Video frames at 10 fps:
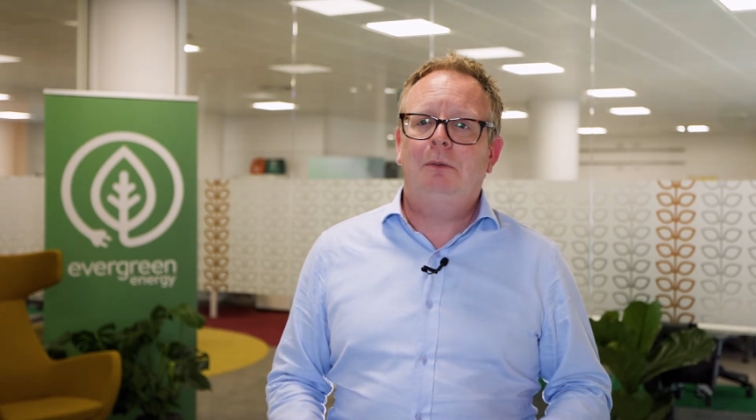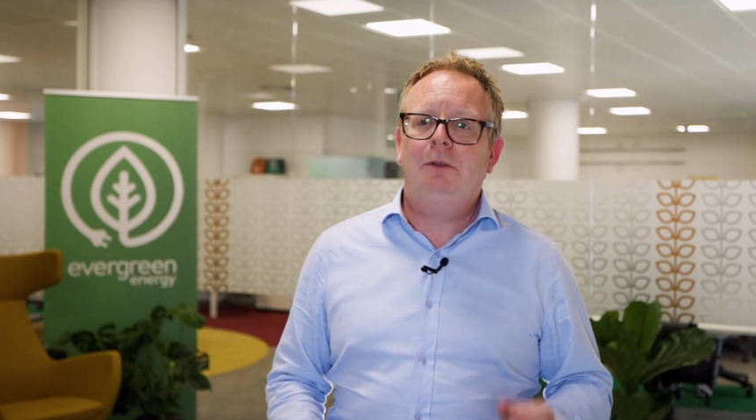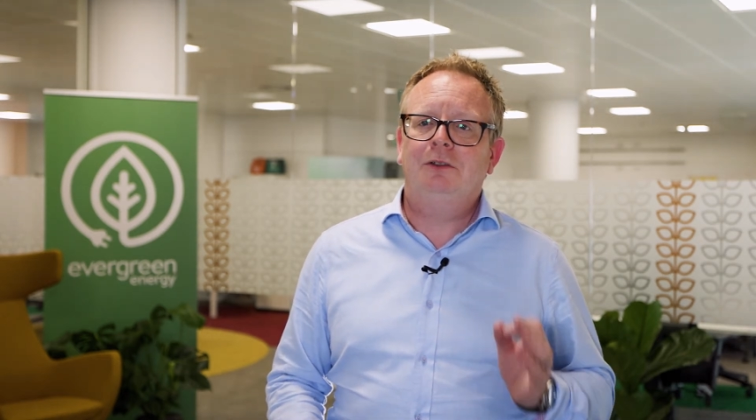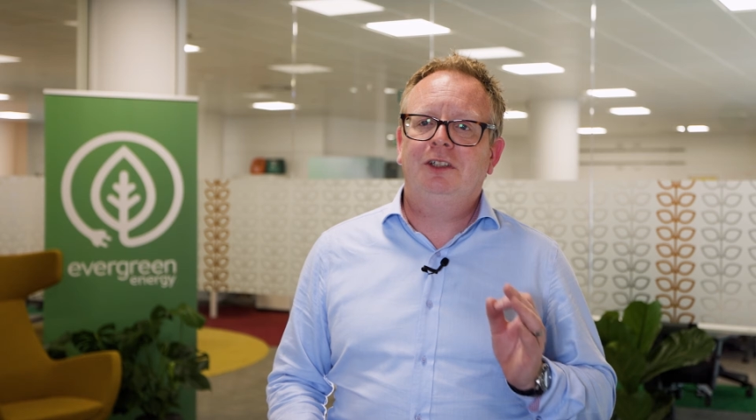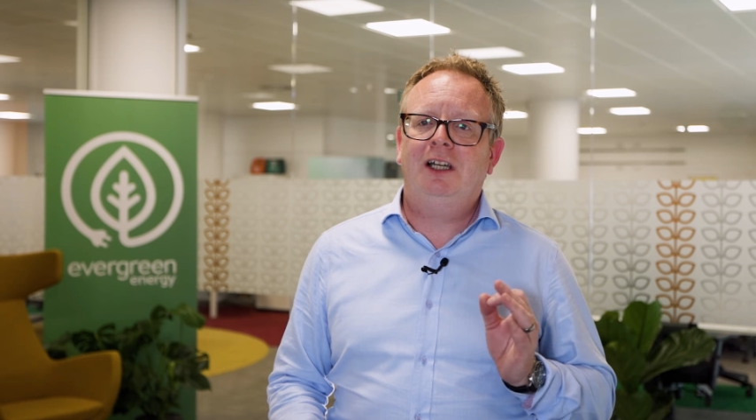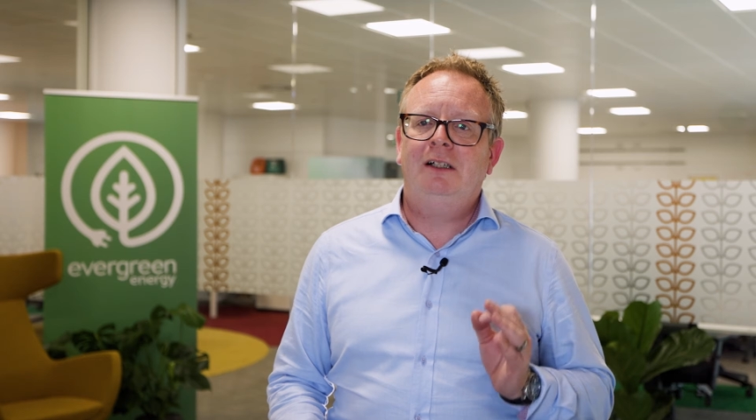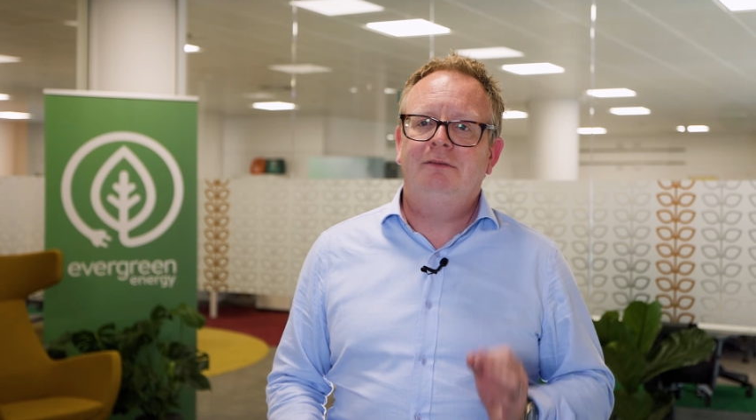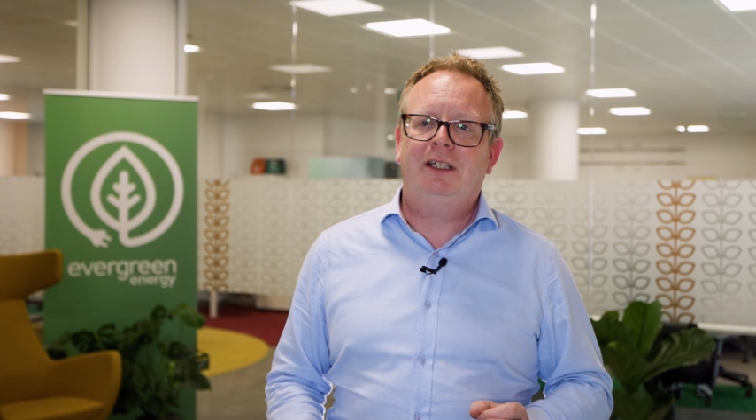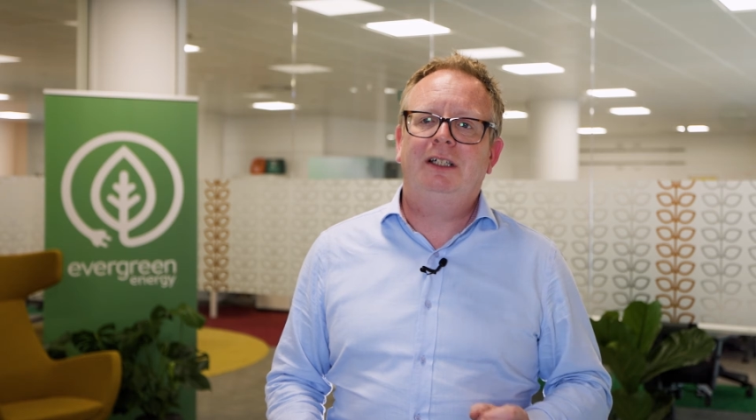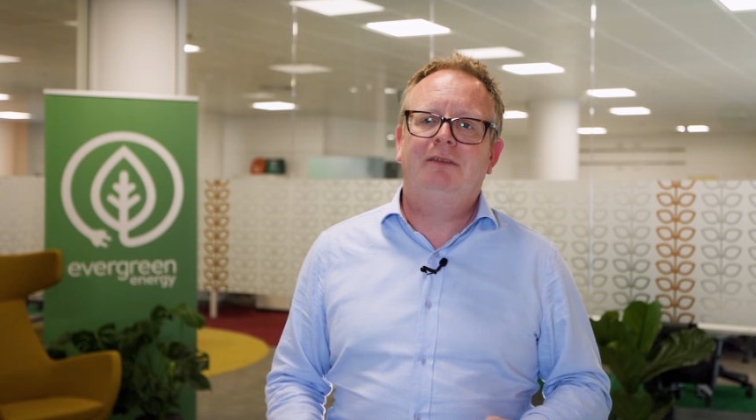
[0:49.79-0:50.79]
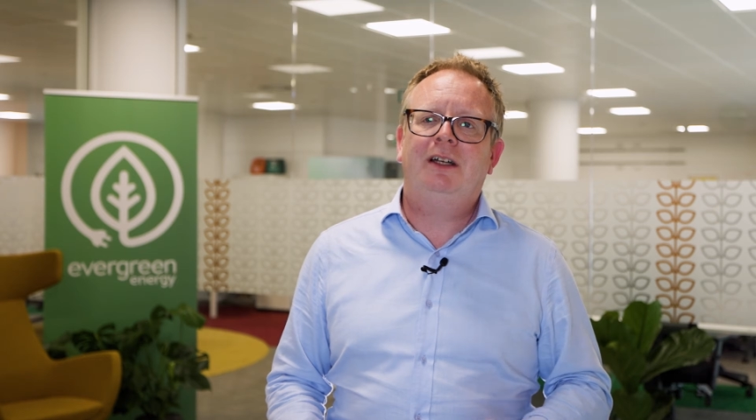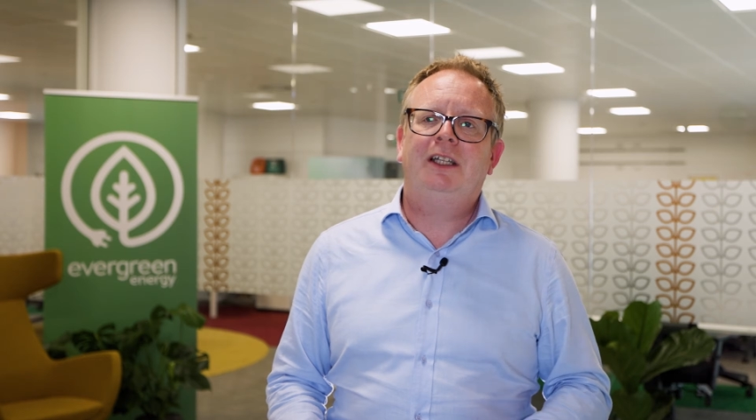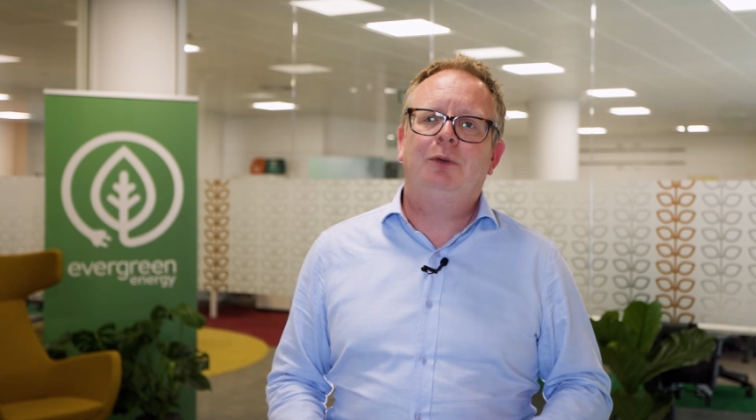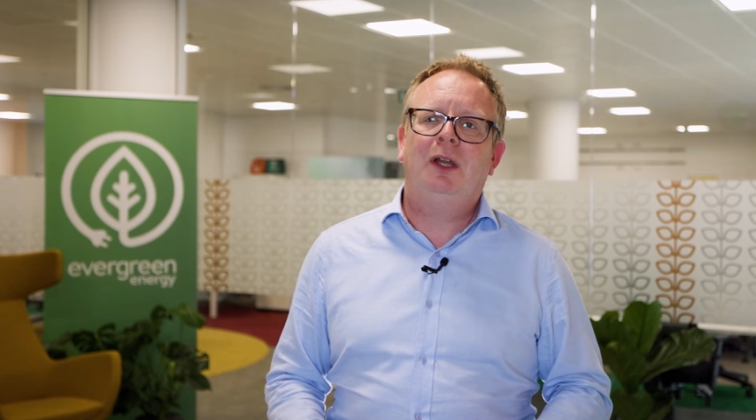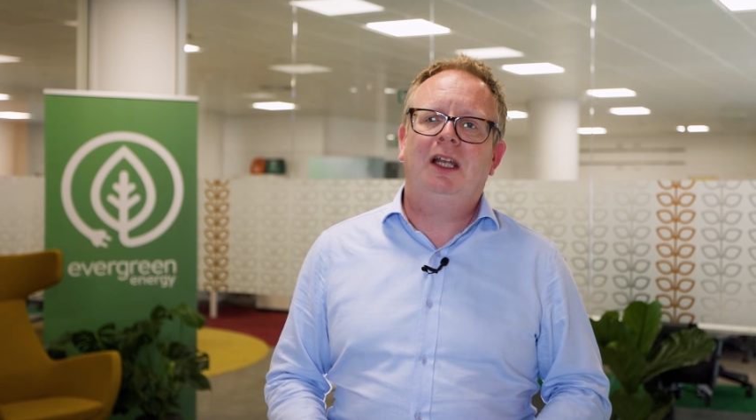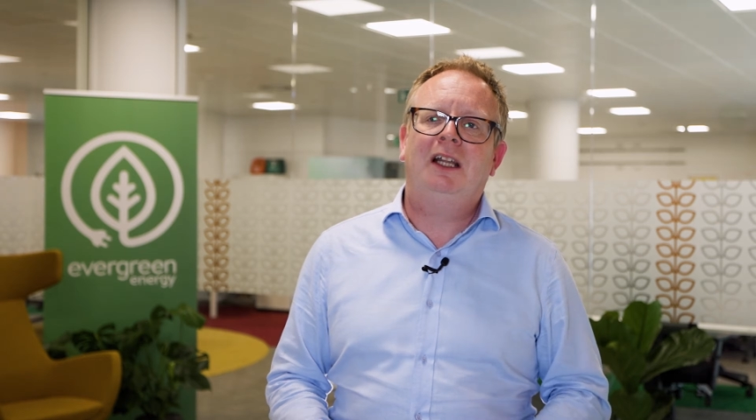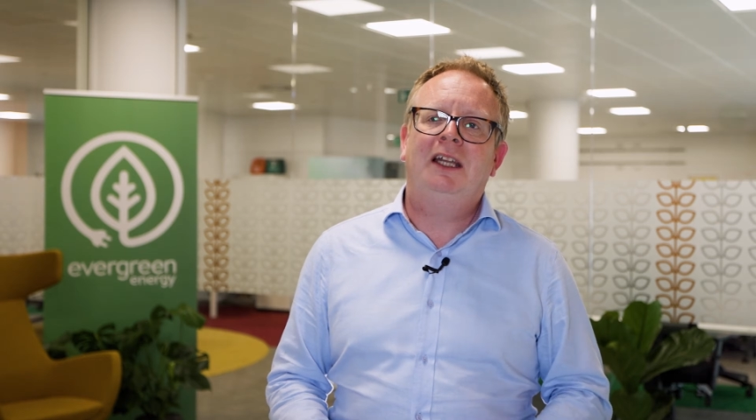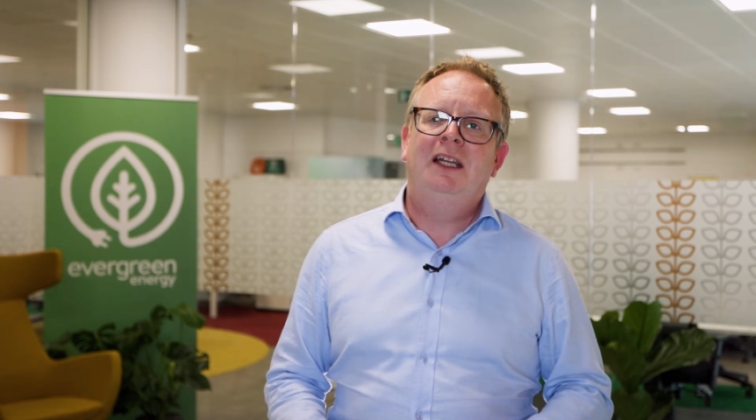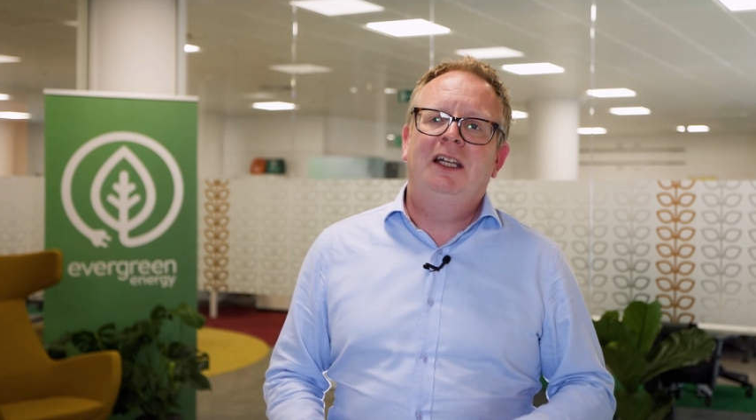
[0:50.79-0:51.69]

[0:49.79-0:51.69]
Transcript: water very, very quickly.